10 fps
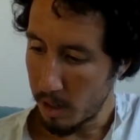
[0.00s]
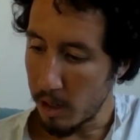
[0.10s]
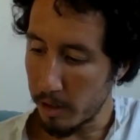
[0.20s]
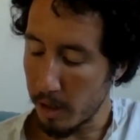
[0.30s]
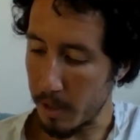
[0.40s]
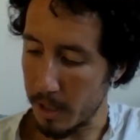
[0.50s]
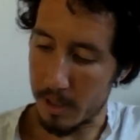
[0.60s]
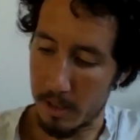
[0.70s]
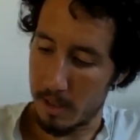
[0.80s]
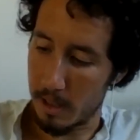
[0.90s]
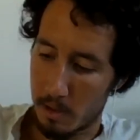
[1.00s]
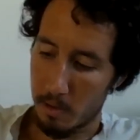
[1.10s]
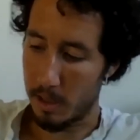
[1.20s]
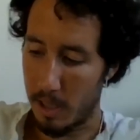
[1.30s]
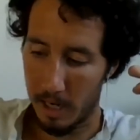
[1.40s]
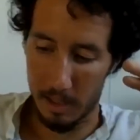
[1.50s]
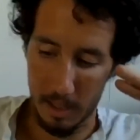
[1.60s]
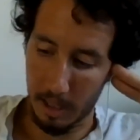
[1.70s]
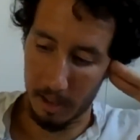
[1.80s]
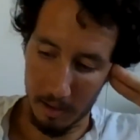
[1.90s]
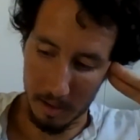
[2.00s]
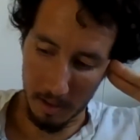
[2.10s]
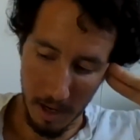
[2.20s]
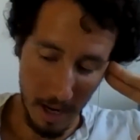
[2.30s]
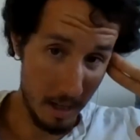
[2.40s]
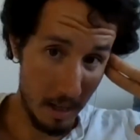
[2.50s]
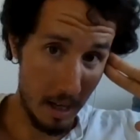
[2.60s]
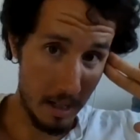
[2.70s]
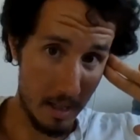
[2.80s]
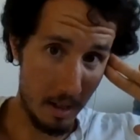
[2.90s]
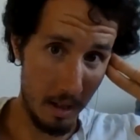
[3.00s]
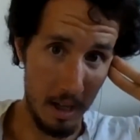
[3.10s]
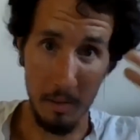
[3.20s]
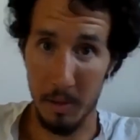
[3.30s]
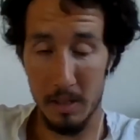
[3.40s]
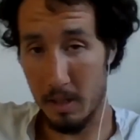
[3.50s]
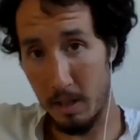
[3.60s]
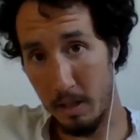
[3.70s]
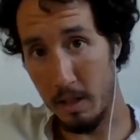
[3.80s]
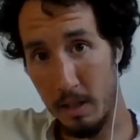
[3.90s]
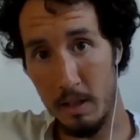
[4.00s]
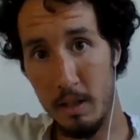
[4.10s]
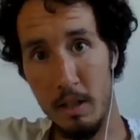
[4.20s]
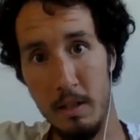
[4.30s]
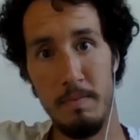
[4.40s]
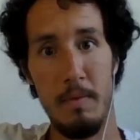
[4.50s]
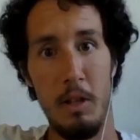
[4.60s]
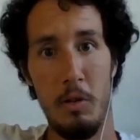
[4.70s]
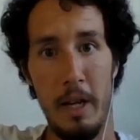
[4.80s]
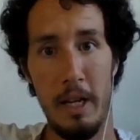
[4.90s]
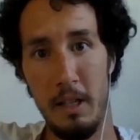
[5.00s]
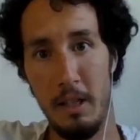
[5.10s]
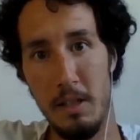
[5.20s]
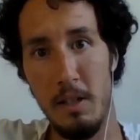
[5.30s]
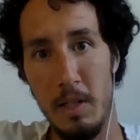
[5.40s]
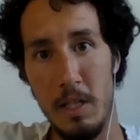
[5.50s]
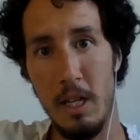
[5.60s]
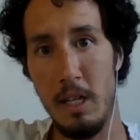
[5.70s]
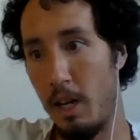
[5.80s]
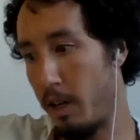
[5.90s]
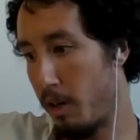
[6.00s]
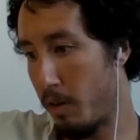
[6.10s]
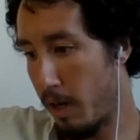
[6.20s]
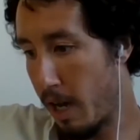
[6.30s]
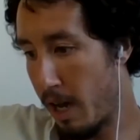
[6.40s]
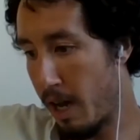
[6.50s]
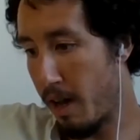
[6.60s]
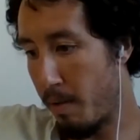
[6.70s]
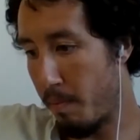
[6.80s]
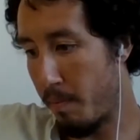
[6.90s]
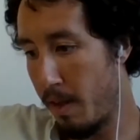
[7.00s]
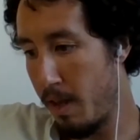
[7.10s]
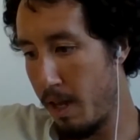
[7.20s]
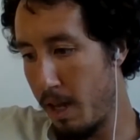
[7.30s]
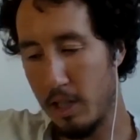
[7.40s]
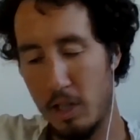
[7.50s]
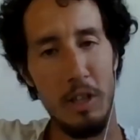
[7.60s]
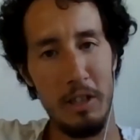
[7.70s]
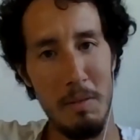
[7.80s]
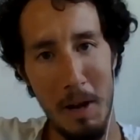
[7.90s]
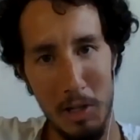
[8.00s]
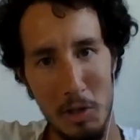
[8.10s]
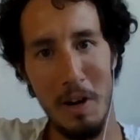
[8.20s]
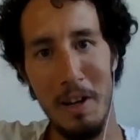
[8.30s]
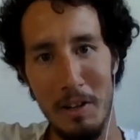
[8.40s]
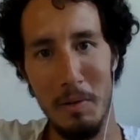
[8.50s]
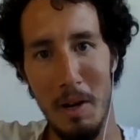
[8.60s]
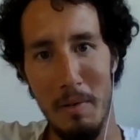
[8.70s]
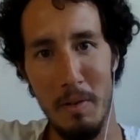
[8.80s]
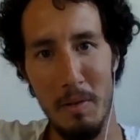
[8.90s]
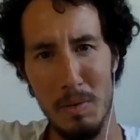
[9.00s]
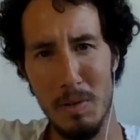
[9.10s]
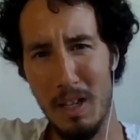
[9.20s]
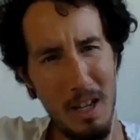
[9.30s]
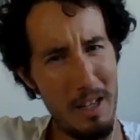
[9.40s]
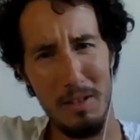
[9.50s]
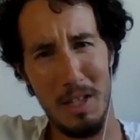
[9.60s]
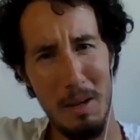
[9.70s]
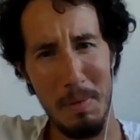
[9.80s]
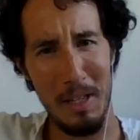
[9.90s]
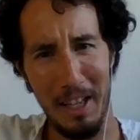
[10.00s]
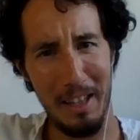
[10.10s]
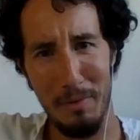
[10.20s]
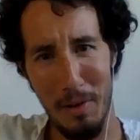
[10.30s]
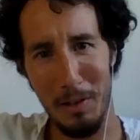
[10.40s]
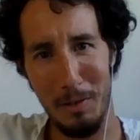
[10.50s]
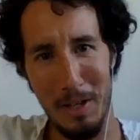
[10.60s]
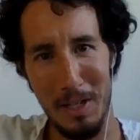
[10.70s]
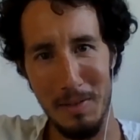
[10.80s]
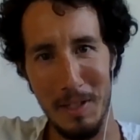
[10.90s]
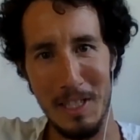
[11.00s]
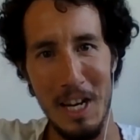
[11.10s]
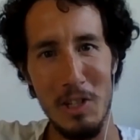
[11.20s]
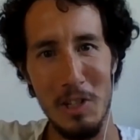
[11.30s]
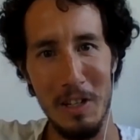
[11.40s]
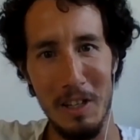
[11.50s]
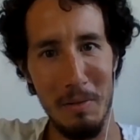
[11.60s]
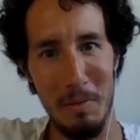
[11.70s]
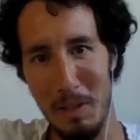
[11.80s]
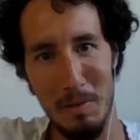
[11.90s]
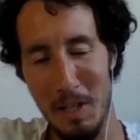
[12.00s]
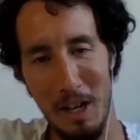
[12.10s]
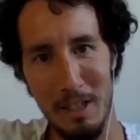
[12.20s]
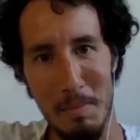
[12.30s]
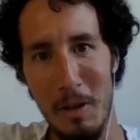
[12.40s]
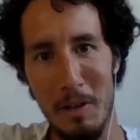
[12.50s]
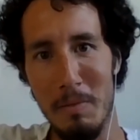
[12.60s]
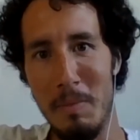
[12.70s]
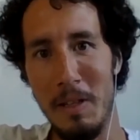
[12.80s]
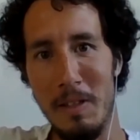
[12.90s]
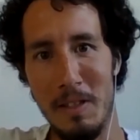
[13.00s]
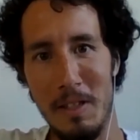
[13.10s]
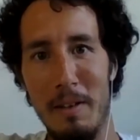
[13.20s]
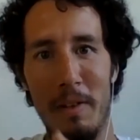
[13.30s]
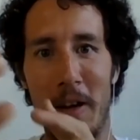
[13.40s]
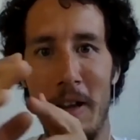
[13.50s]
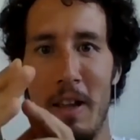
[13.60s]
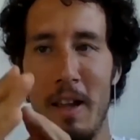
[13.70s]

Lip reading: No, that makes sense, and that sort of ties together. So I went and saw a local analyst here in San Diego, and she looked at my stride or whatever and was like, "Oh, you're skipping like the final phase of extension." And then we talked about it a bit and stuff, and